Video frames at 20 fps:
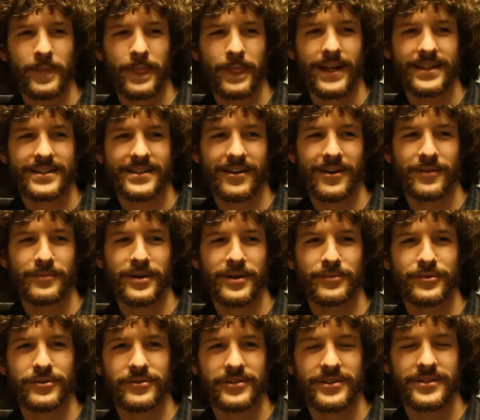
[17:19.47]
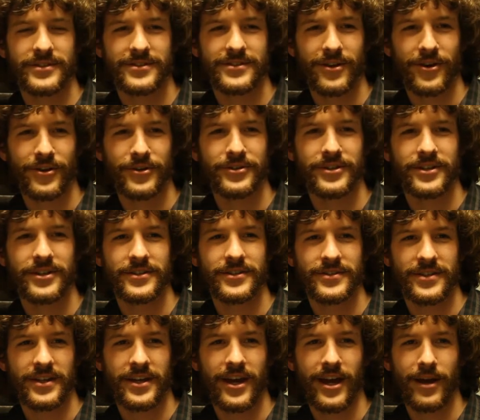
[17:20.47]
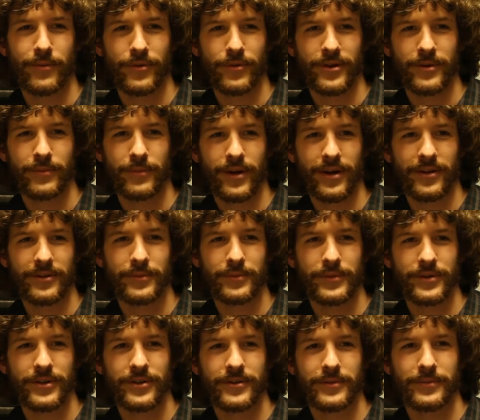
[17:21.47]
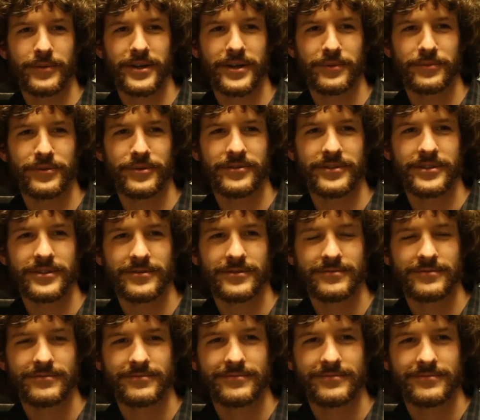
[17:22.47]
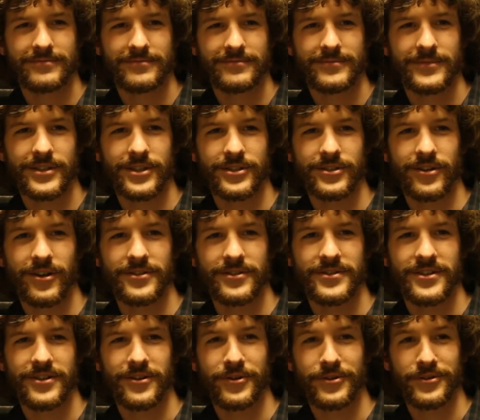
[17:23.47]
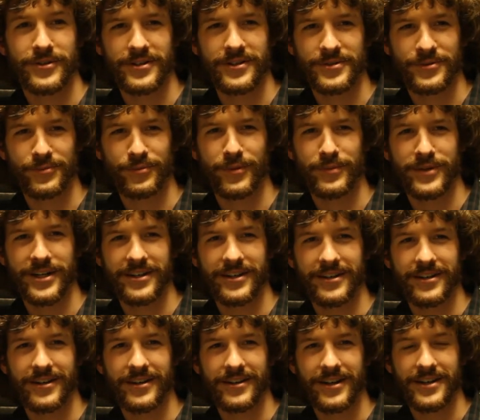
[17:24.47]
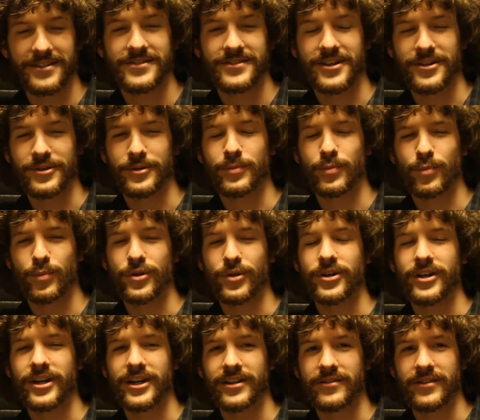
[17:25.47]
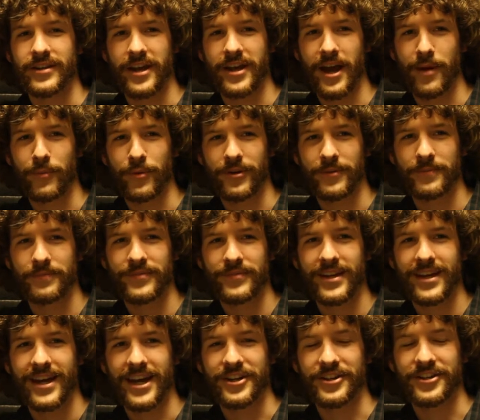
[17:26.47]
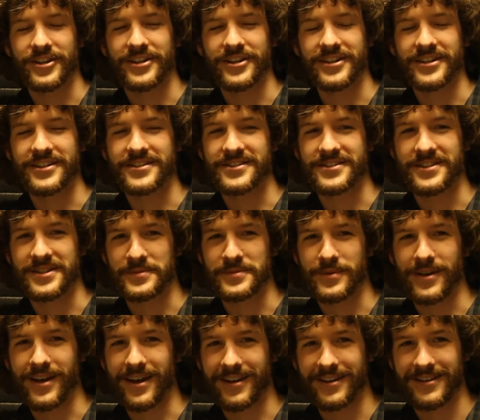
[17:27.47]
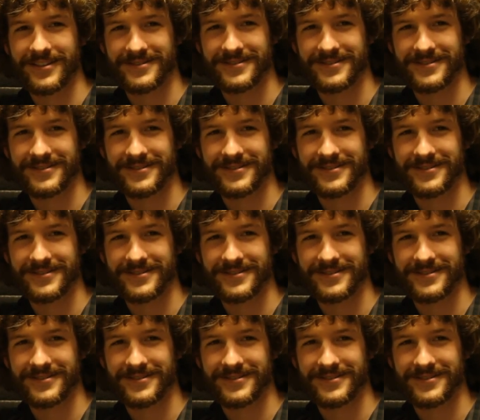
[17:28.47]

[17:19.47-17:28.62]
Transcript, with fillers: That's how I make movies. All you need is a camera and a bottle of beer to make a movie. Godard said all you need is a woman and a gun. I say you're going to need the camera and you're going to need a six-pack.